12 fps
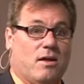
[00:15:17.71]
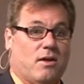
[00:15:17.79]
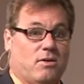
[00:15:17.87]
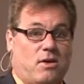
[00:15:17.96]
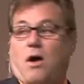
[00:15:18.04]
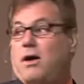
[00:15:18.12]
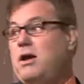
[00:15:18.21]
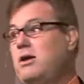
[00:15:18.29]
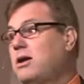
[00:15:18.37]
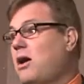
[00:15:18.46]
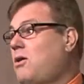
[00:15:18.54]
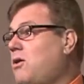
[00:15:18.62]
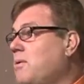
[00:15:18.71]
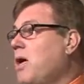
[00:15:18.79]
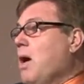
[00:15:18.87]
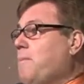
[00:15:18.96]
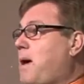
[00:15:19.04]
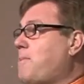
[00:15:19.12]
Y'all hear you go home.
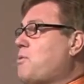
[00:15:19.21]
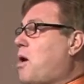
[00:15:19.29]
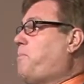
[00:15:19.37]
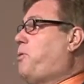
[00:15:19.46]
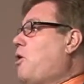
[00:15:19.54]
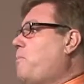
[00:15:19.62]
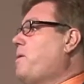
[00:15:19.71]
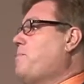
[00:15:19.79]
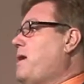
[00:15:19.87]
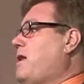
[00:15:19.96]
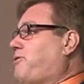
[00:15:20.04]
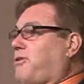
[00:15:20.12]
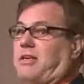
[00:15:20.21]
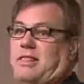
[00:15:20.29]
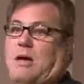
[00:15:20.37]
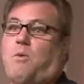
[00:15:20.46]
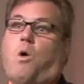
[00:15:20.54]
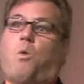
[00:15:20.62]
People want pulpit ministries and
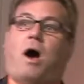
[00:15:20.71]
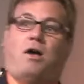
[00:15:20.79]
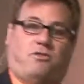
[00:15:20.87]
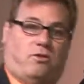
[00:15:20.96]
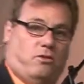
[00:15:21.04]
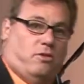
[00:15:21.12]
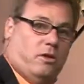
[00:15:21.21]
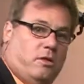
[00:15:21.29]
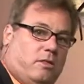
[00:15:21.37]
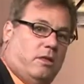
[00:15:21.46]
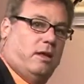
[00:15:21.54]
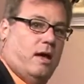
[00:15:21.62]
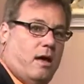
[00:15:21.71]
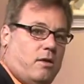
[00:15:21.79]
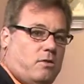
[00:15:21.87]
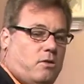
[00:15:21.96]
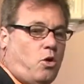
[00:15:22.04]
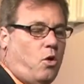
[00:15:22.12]
they won't wash the, the, the,
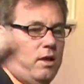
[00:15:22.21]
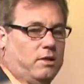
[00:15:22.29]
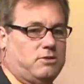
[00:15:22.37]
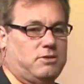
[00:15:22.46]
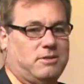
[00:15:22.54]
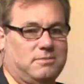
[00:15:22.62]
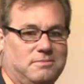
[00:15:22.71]
uh, the toilets.